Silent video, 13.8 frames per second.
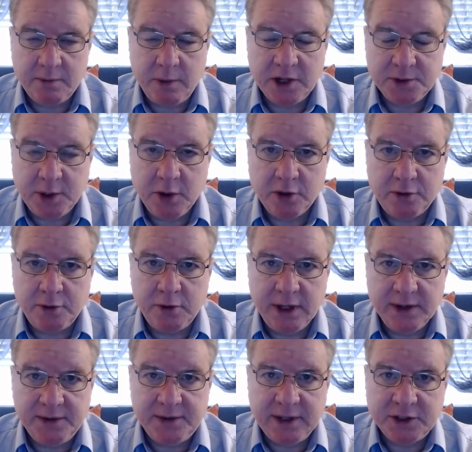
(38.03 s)
as we go through
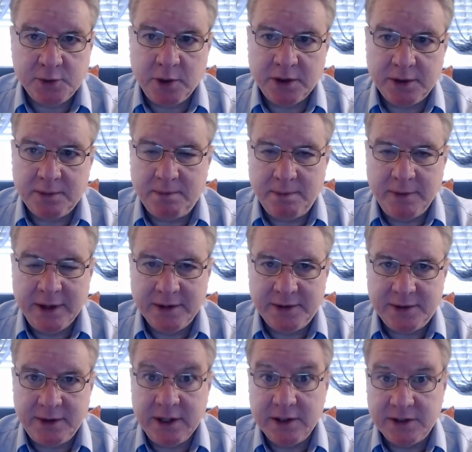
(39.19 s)
this, that's what
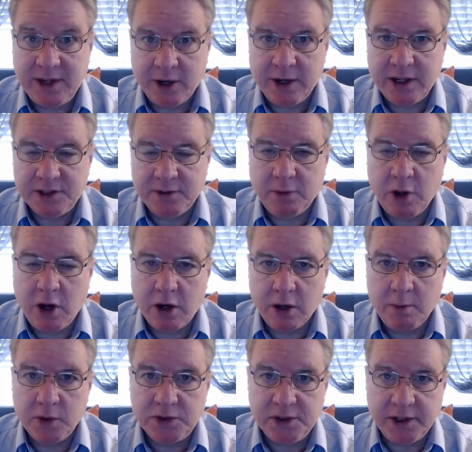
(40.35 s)
these areas of law are
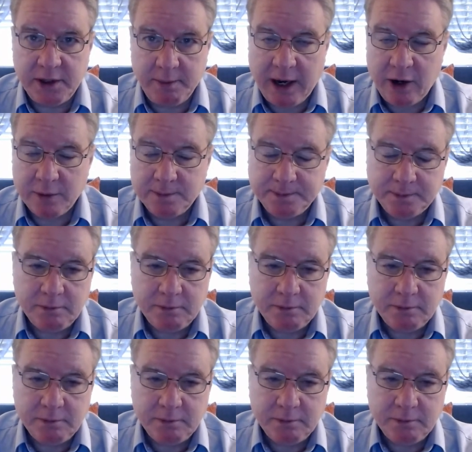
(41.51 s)
mostly about.